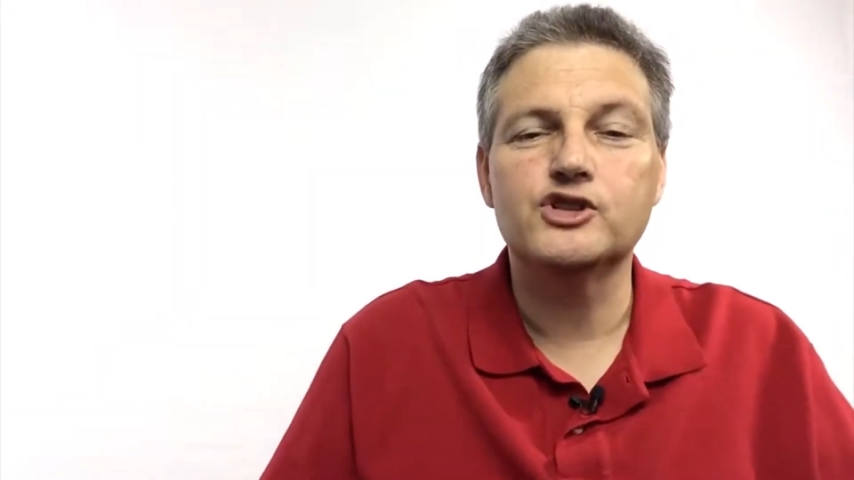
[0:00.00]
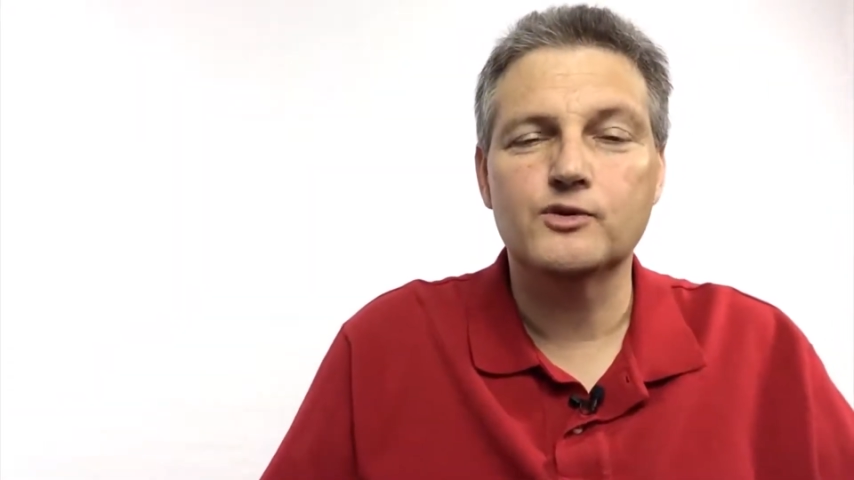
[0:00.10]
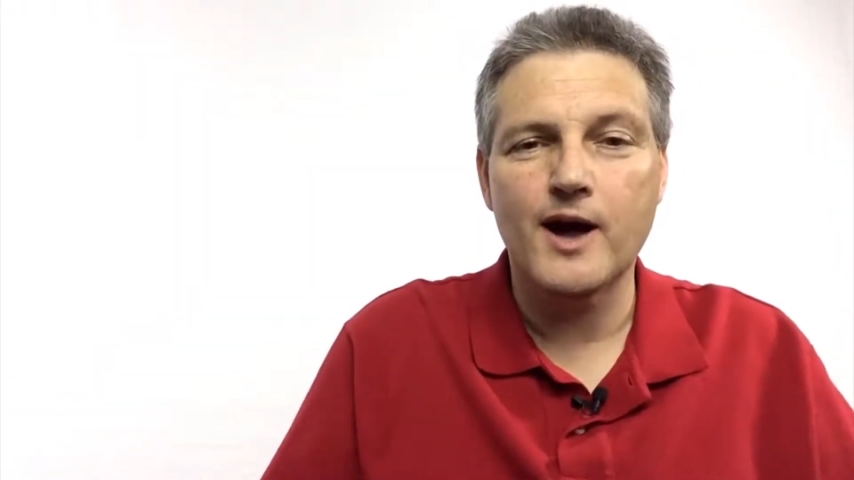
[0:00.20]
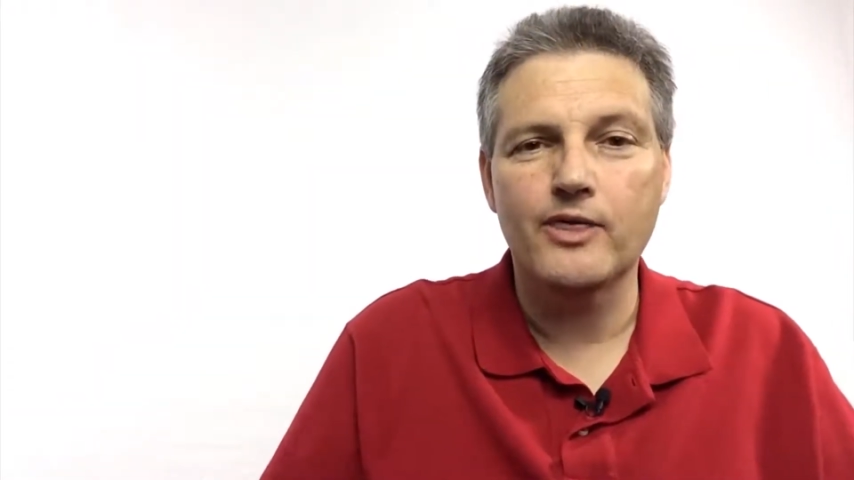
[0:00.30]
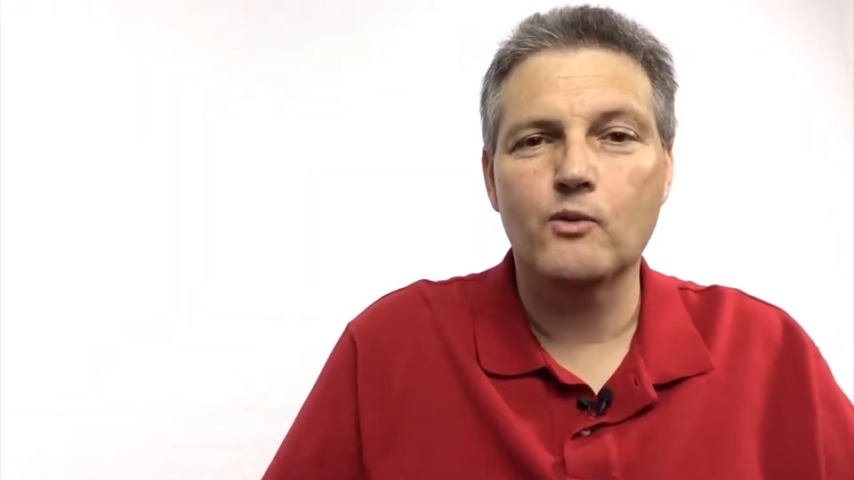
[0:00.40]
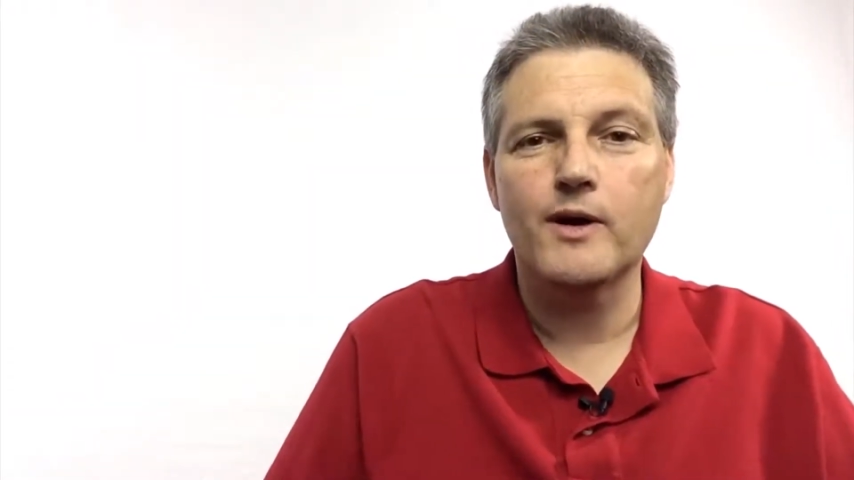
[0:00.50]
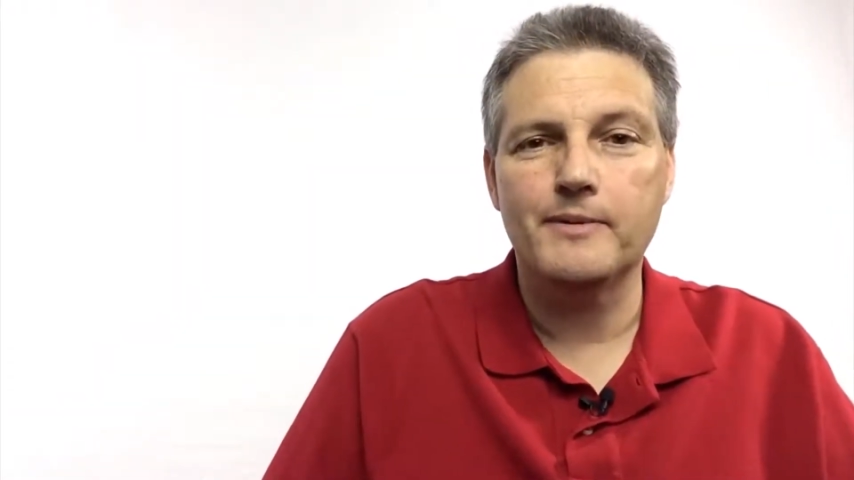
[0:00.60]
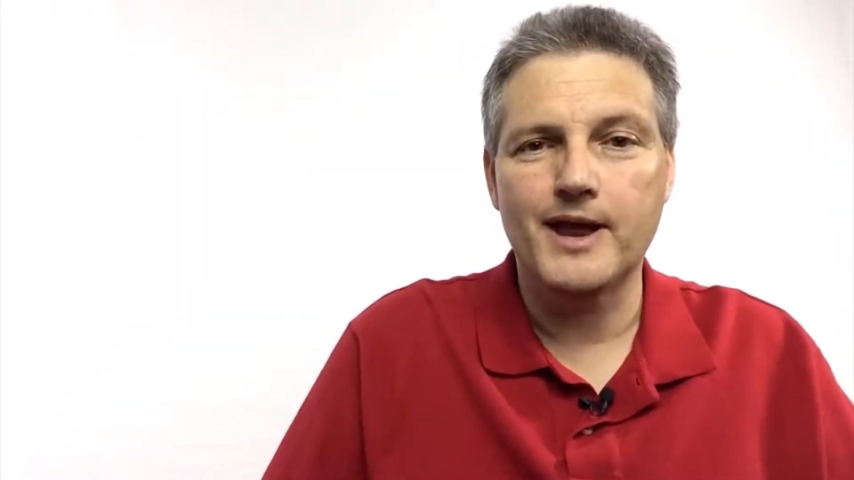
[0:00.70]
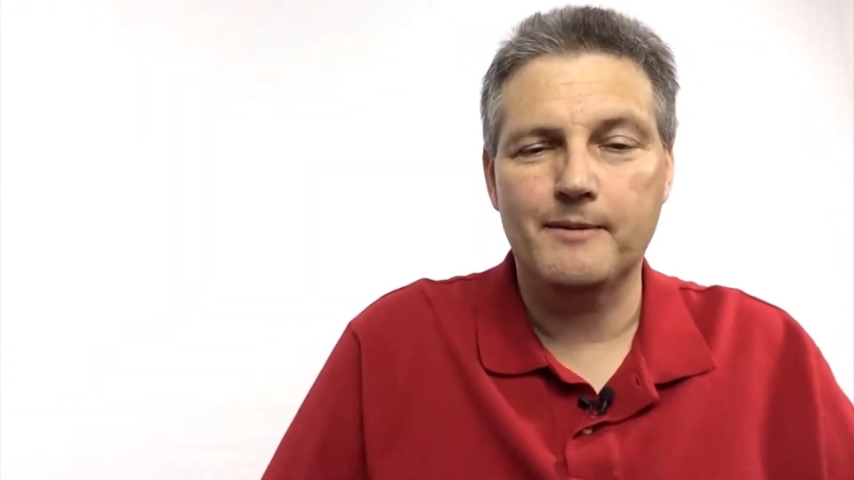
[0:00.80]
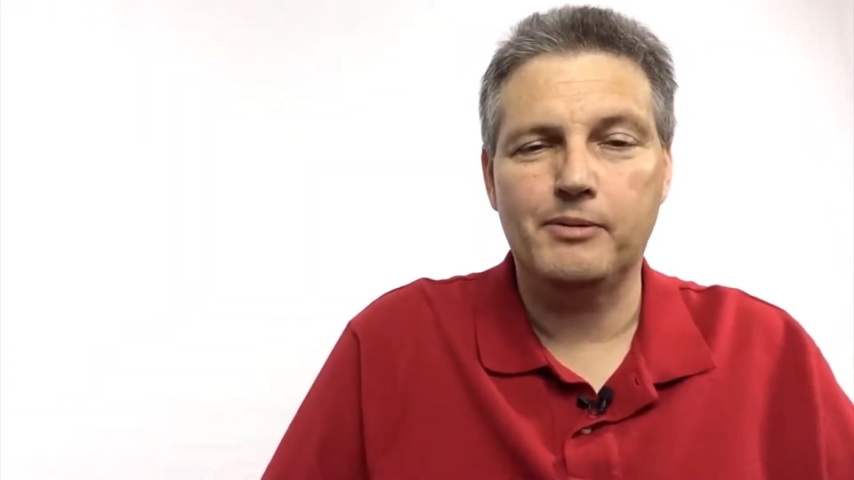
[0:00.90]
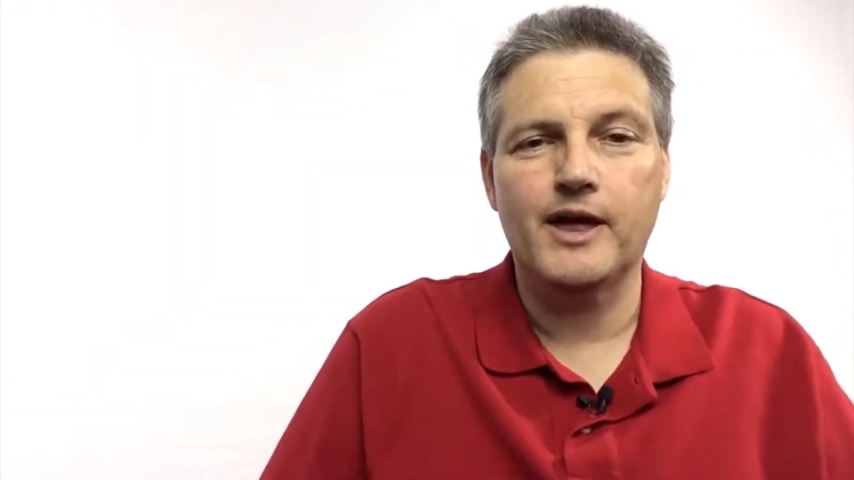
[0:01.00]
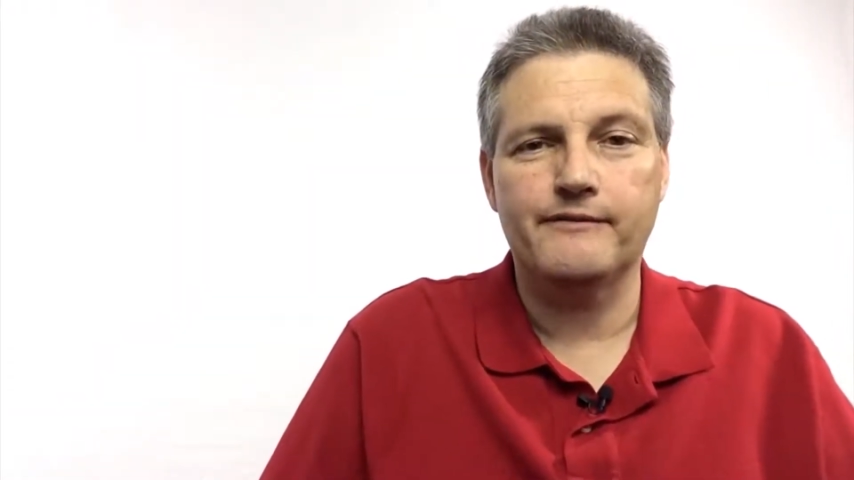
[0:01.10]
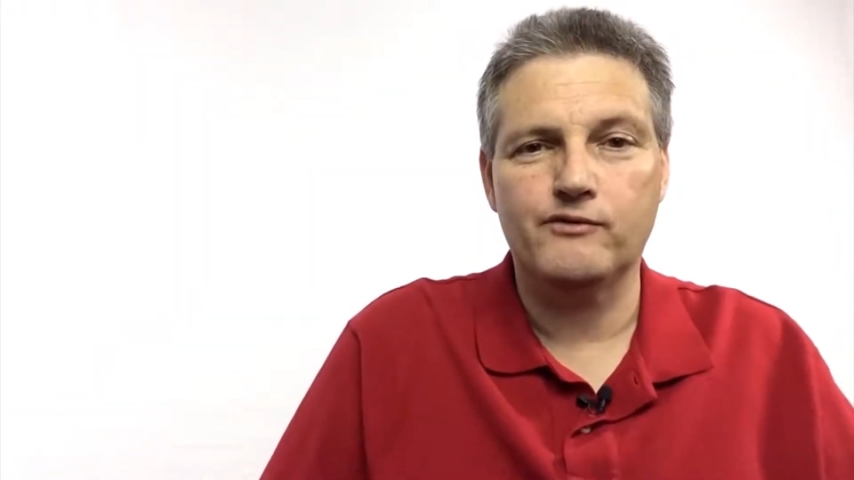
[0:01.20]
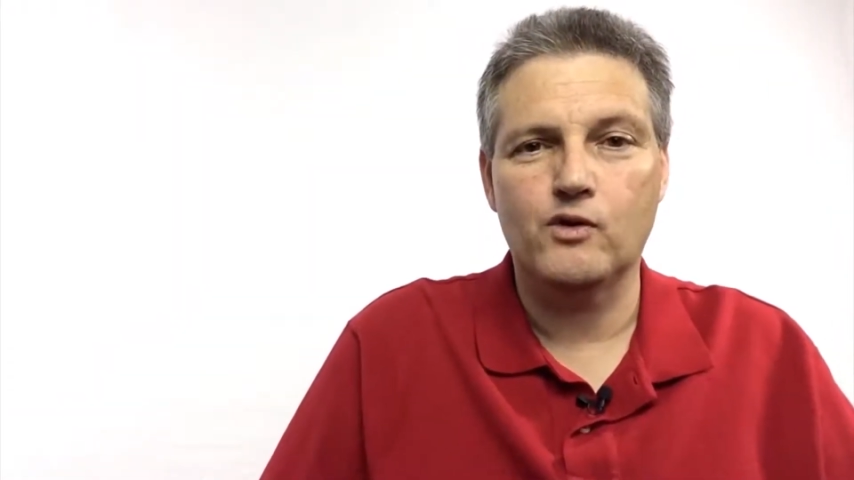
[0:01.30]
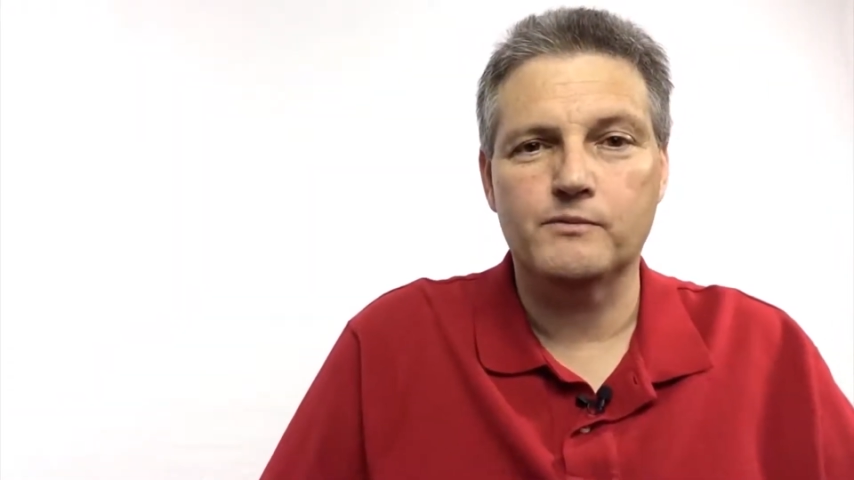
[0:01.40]
to other webinar
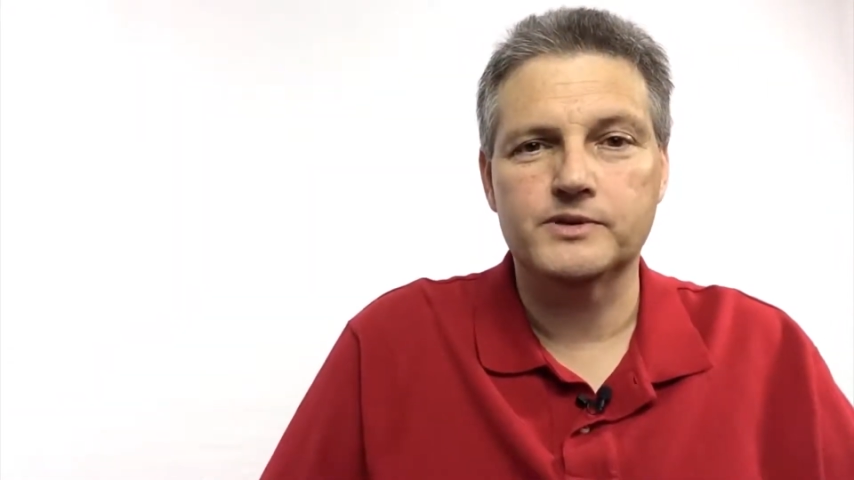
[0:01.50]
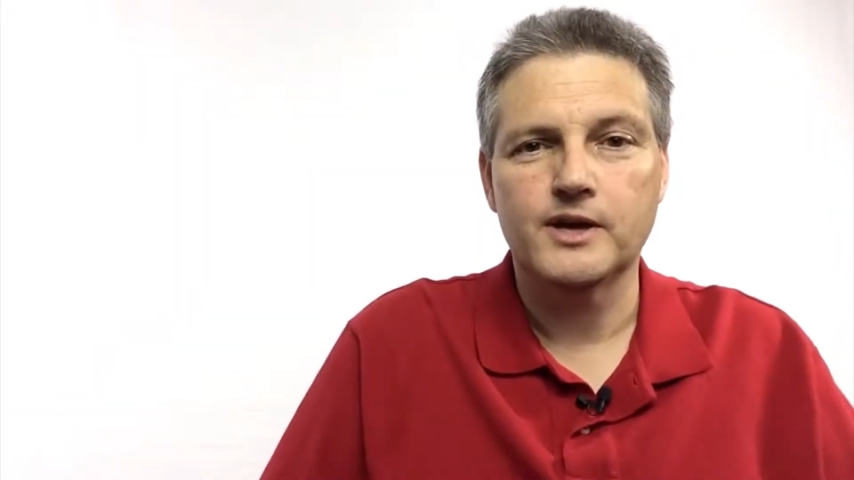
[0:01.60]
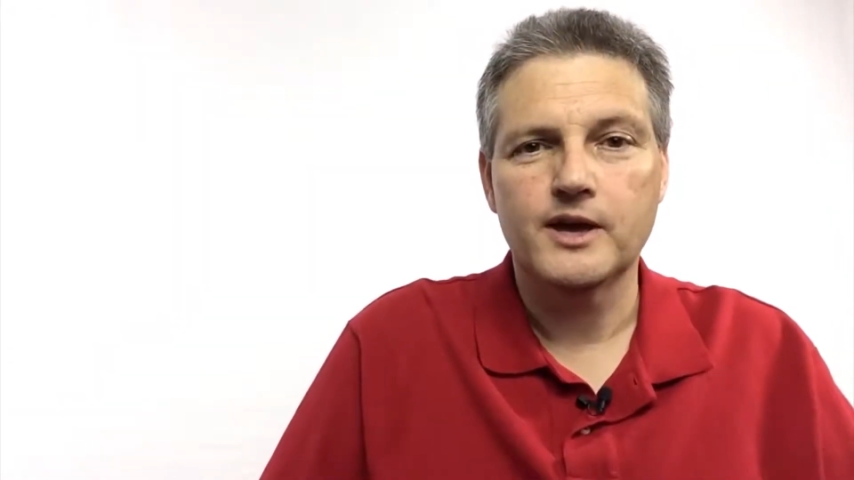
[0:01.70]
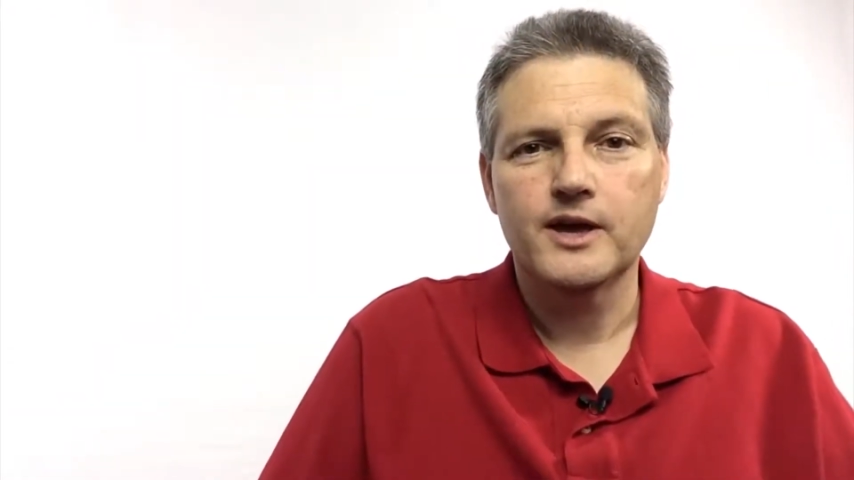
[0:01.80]
platforms.